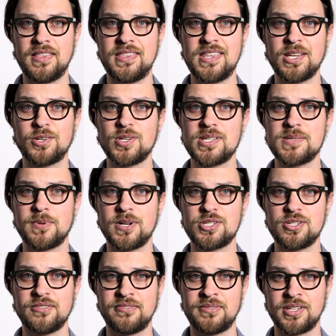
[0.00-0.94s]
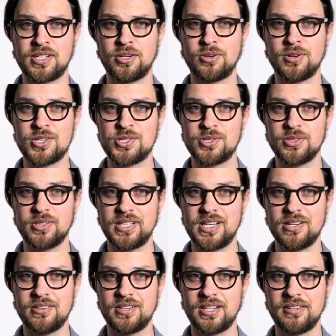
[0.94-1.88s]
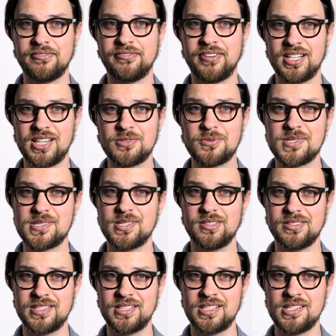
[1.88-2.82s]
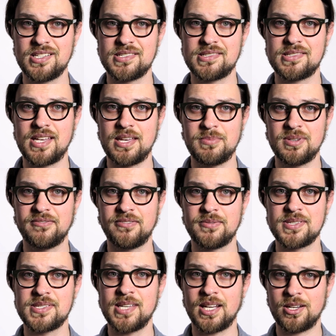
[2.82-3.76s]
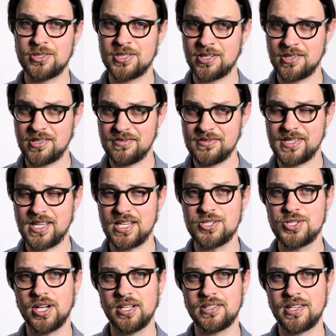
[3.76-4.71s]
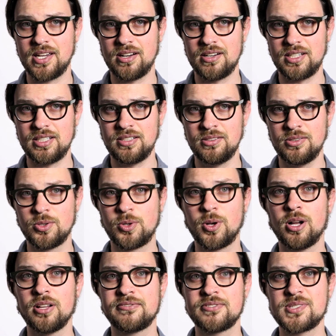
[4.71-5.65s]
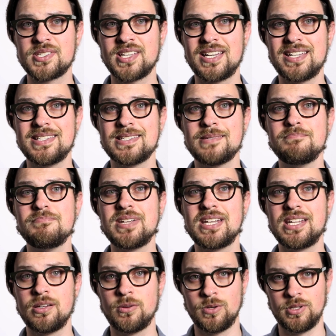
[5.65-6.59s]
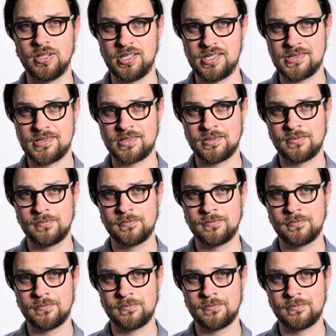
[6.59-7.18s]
The increased pressure from the congressional hearing finally resulted in a statement from the Secretary of State, John Kerry, who called for Saeed's immediate release.